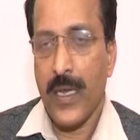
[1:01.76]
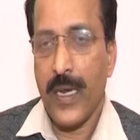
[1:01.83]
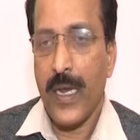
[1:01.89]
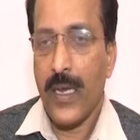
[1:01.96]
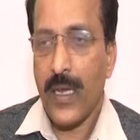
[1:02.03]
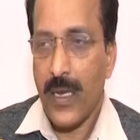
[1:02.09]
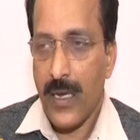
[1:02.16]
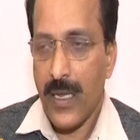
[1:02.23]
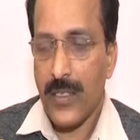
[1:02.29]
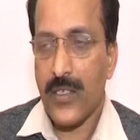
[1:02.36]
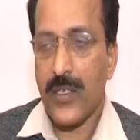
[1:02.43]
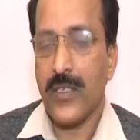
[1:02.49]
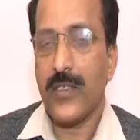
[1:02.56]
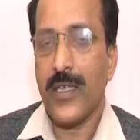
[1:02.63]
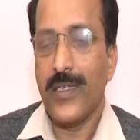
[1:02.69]
creating
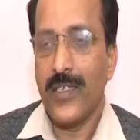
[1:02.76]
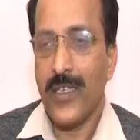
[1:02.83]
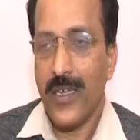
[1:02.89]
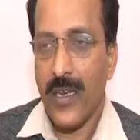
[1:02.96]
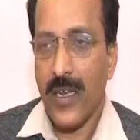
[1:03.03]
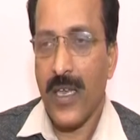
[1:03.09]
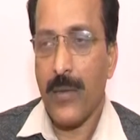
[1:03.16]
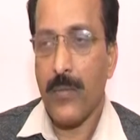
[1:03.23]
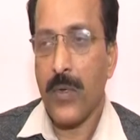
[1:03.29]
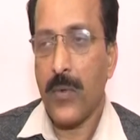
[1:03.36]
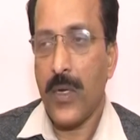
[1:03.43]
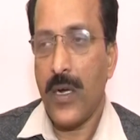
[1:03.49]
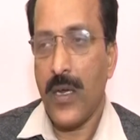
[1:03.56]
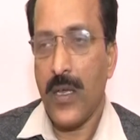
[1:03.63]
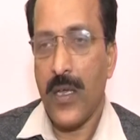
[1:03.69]
industries, engineering
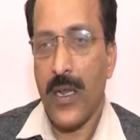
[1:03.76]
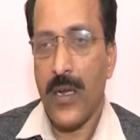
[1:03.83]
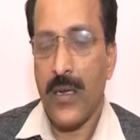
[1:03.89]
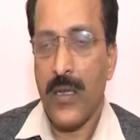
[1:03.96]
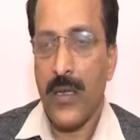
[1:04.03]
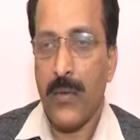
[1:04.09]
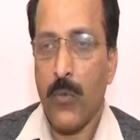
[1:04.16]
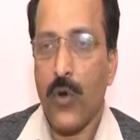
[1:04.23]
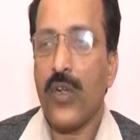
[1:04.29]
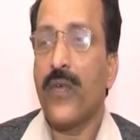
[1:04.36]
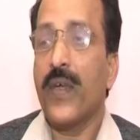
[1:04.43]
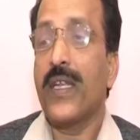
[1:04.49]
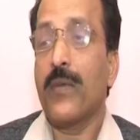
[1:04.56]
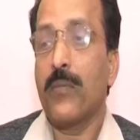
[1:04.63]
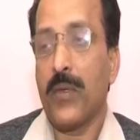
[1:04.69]
capability, and
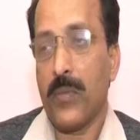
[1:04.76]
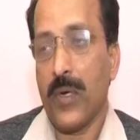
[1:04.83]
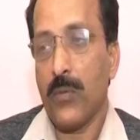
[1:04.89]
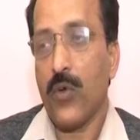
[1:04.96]
motivating people.